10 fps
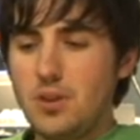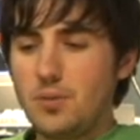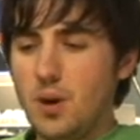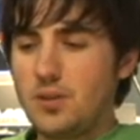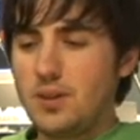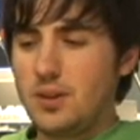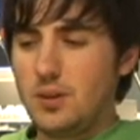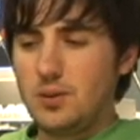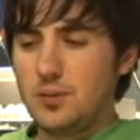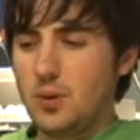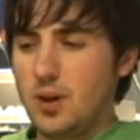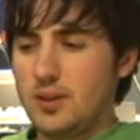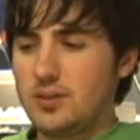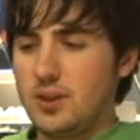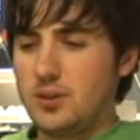as far as anything useful,
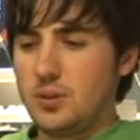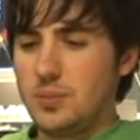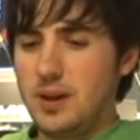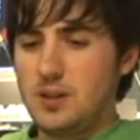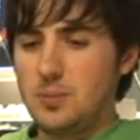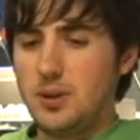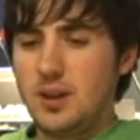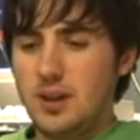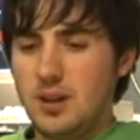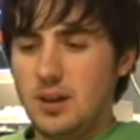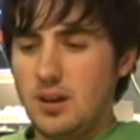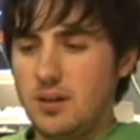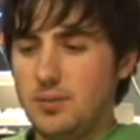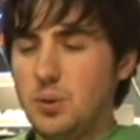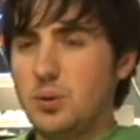I started doing PHP
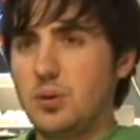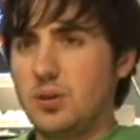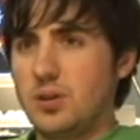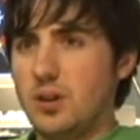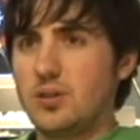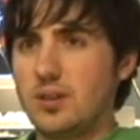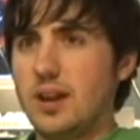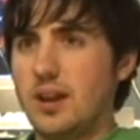a few years